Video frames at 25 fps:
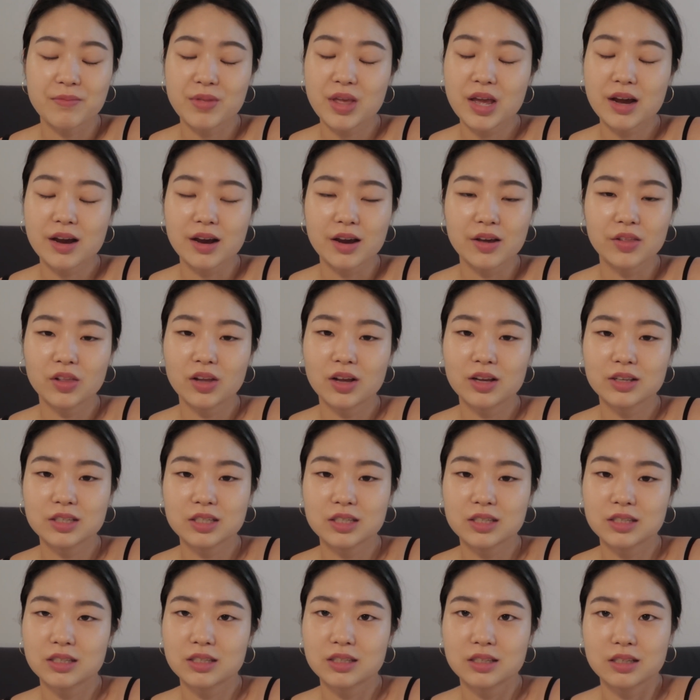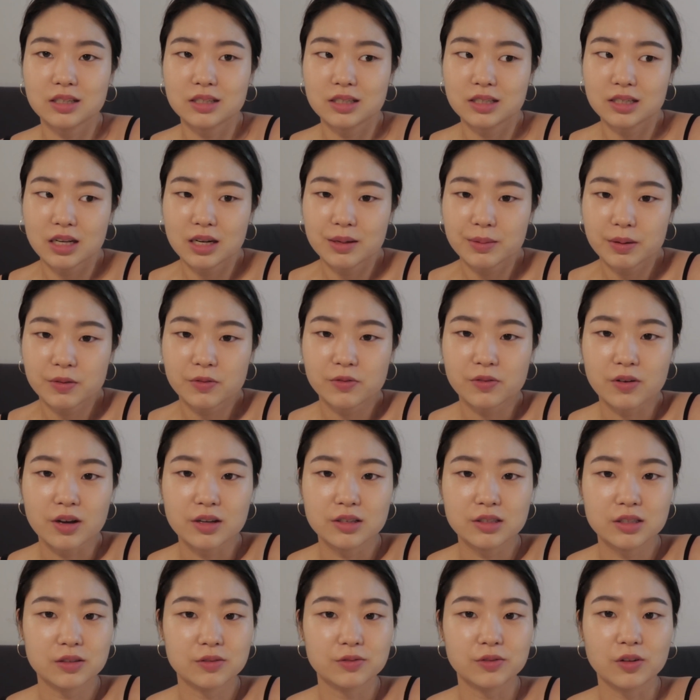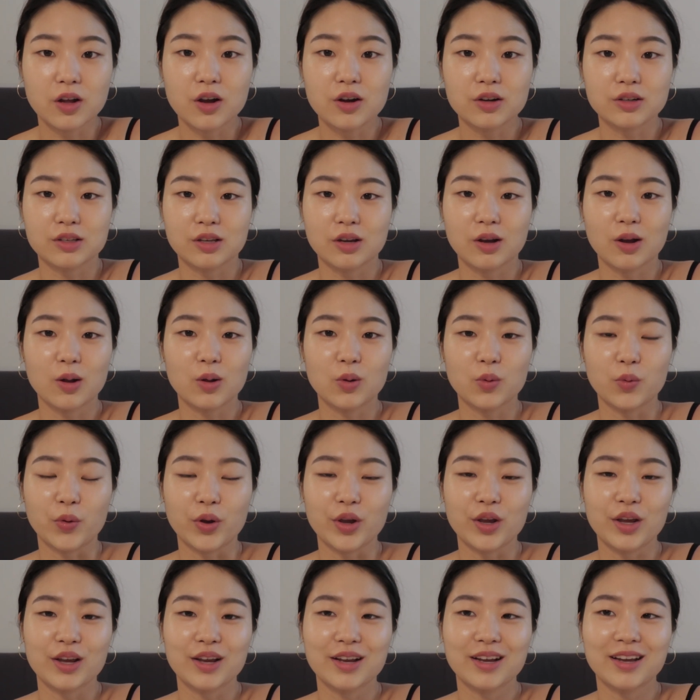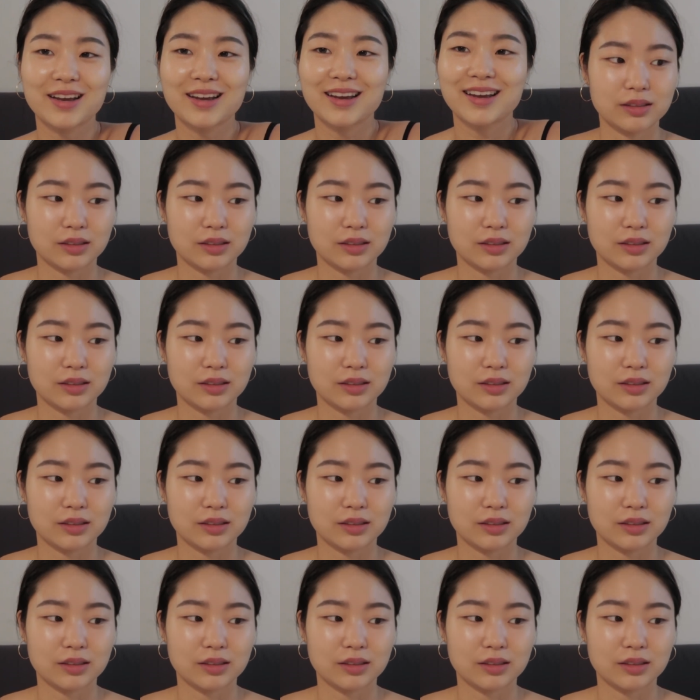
Yeah, I thought it's gonna be fun to vlog the whole week.